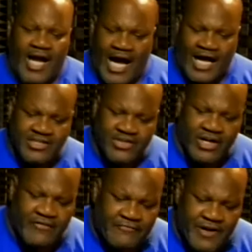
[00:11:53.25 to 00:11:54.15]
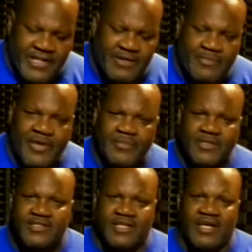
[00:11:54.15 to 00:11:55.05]
I started friending people
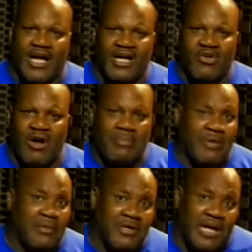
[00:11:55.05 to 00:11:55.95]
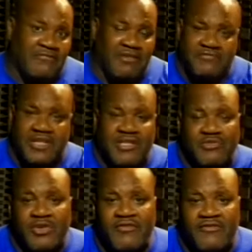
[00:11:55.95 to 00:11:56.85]
in Chicago. I probably got 15,
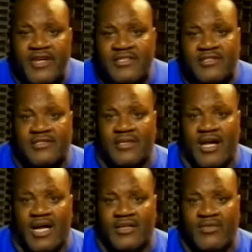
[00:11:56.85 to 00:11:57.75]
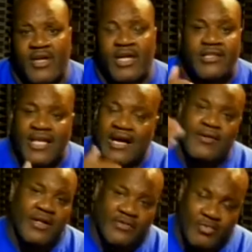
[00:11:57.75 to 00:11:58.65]
20 friends in Chicago.
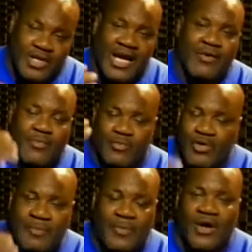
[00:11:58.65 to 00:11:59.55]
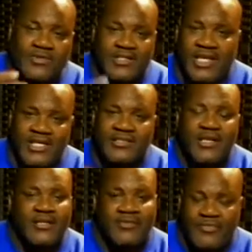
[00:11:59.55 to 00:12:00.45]
Now, when I repost this, the